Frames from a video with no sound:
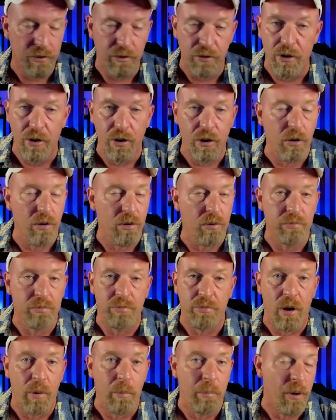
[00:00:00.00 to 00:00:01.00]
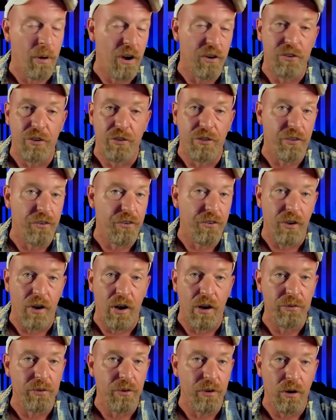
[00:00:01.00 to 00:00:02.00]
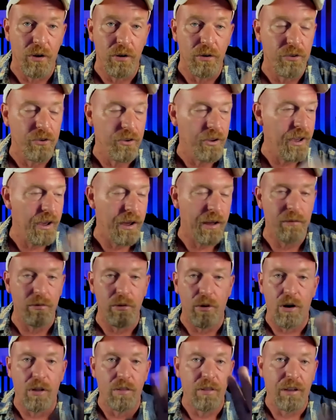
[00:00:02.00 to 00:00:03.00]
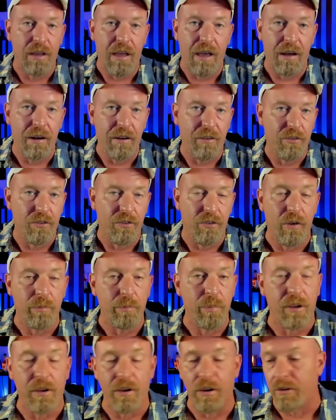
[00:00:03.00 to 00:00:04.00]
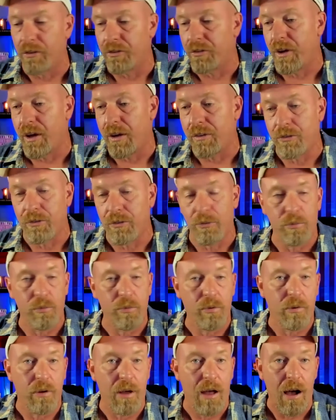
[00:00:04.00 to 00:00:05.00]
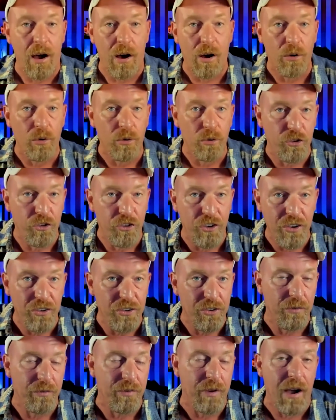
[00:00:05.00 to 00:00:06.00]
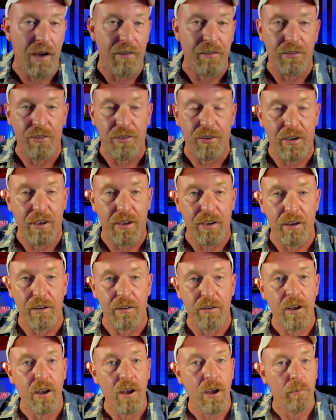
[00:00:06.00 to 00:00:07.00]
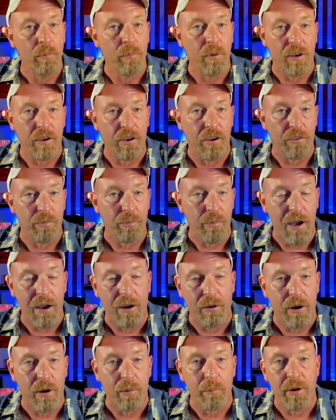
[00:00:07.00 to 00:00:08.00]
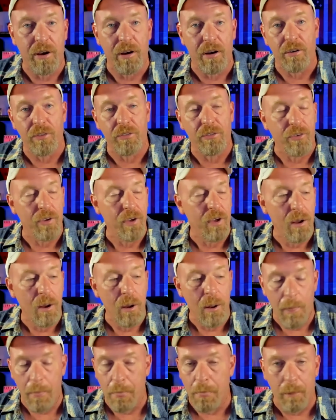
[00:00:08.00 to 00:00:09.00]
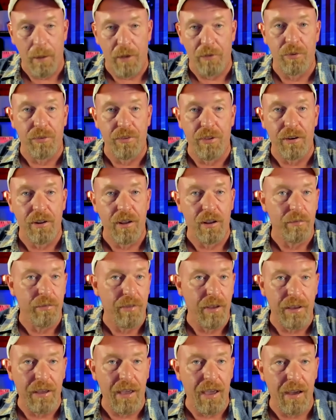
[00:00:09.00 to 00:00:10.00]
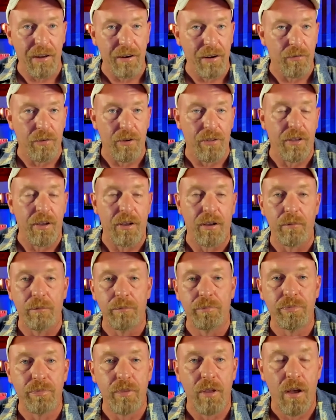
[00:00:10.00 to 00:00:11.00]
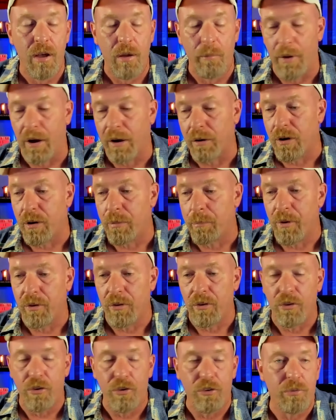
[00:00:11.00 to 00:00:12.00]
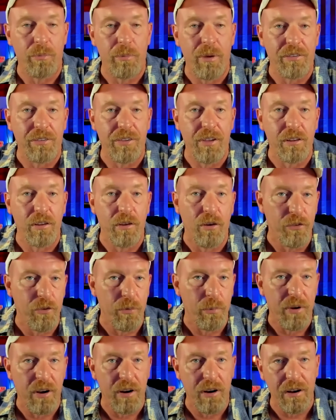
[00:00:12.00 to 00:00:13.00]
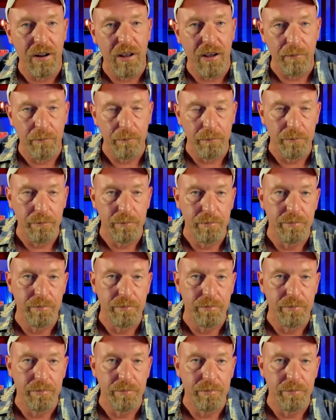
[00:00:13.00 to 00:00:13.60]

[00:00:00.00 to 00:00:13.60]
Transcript: you know, a bunch of the stuff, you know, she had all the canning stuff because that's how she survived as a kid because my grandparents, that's what they did. They canned everything. My grandmother used to make 10 loaves of bread a day.